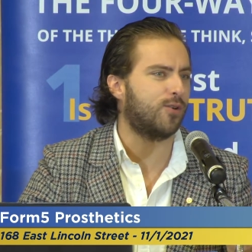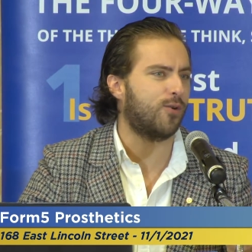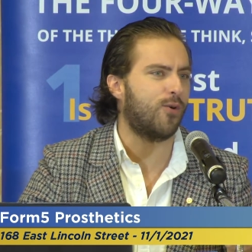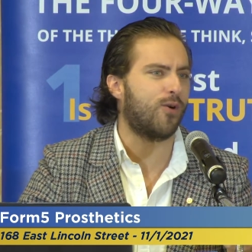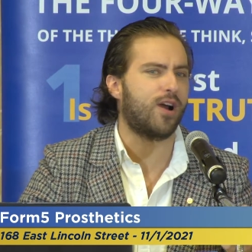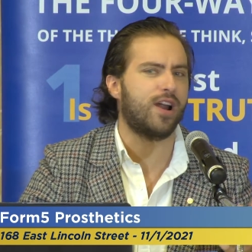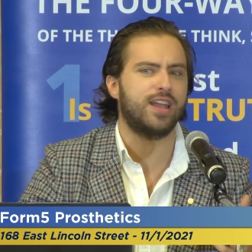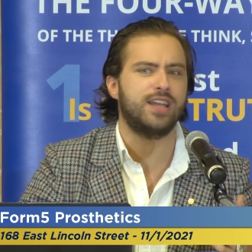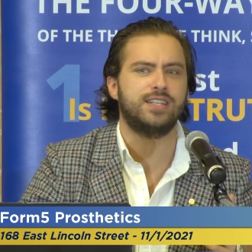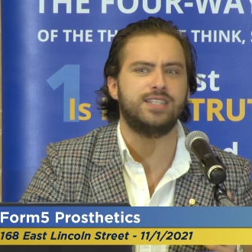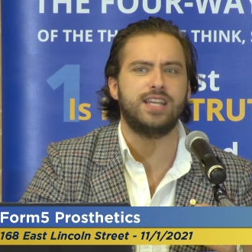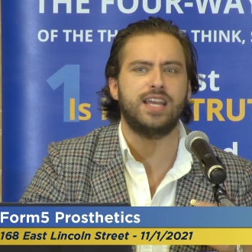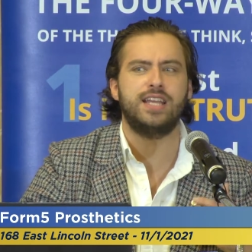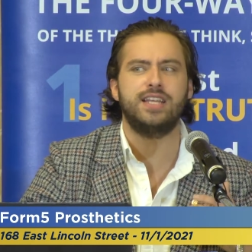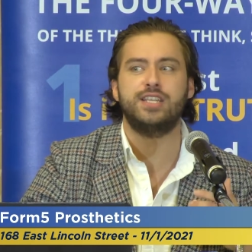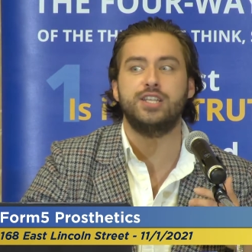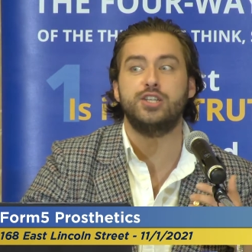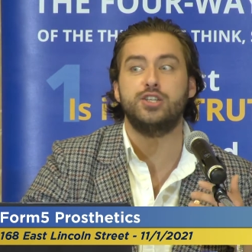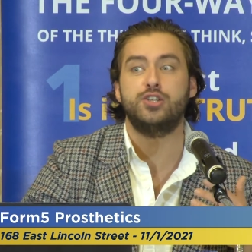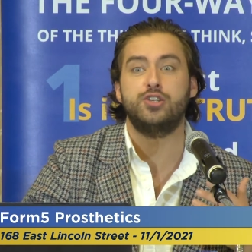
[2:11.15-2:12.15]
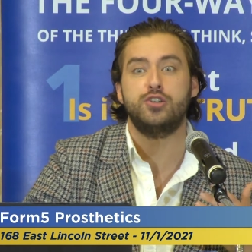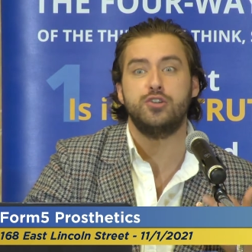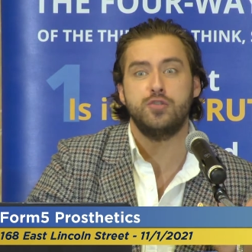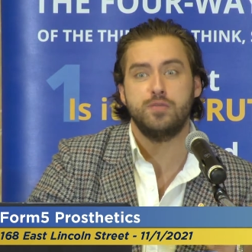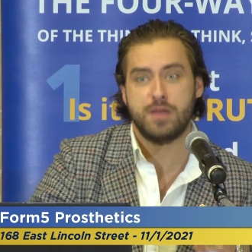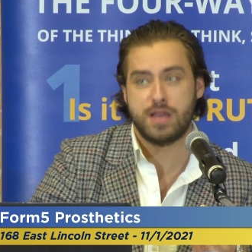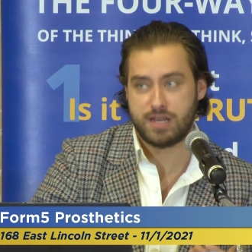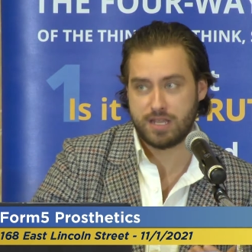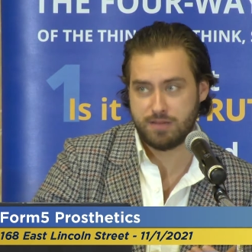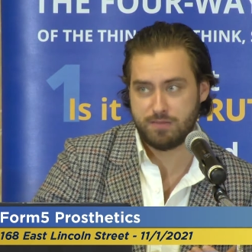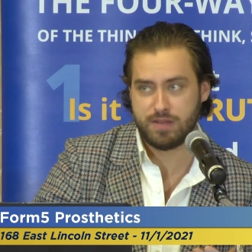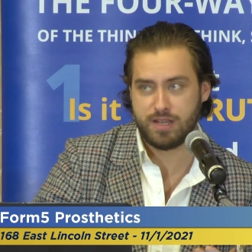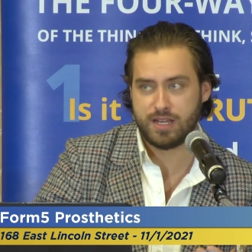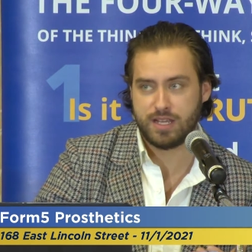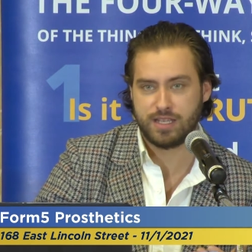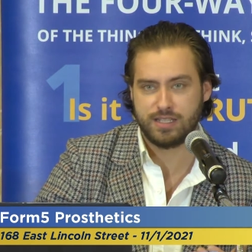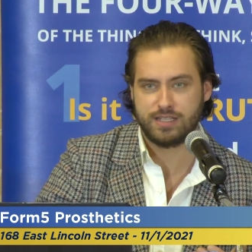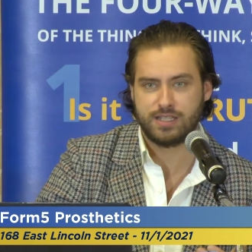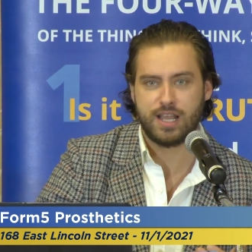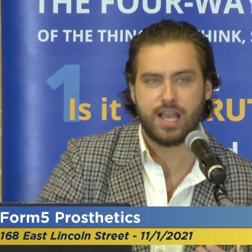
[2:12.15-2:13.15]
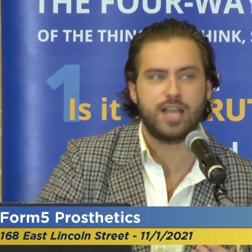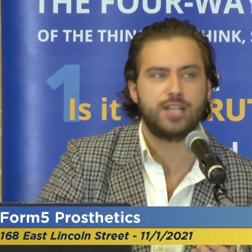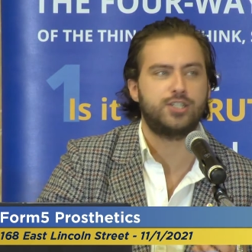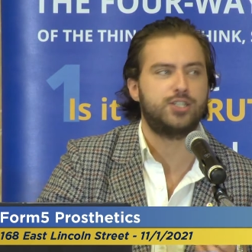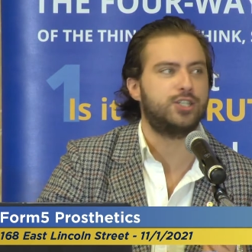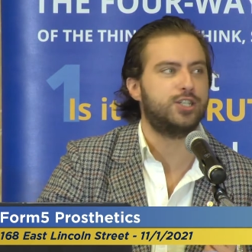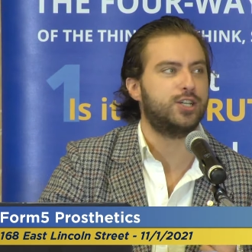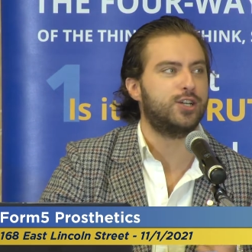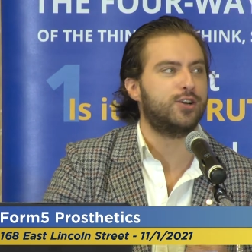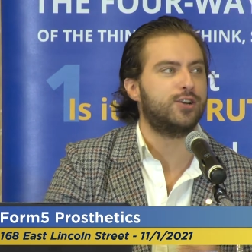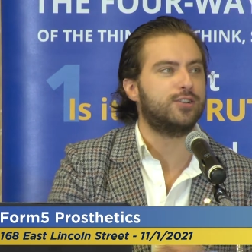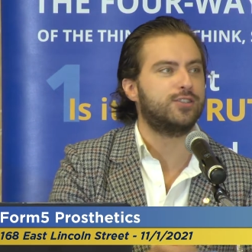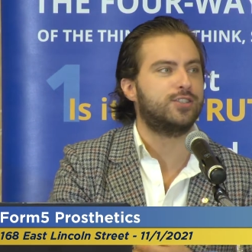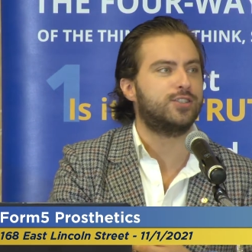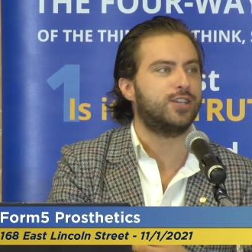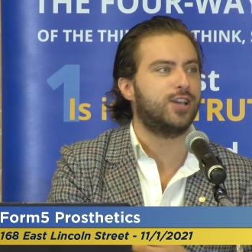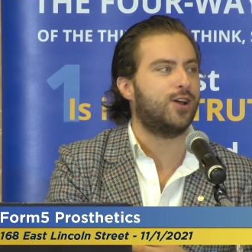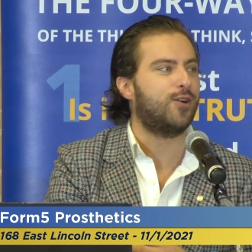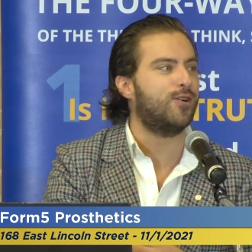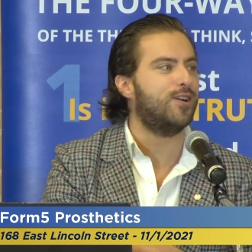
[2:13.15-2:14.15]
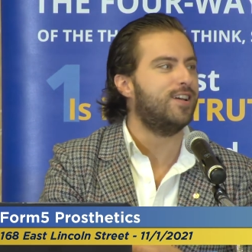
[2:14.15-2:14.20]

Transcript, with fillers: or I attended too many meetings last year. So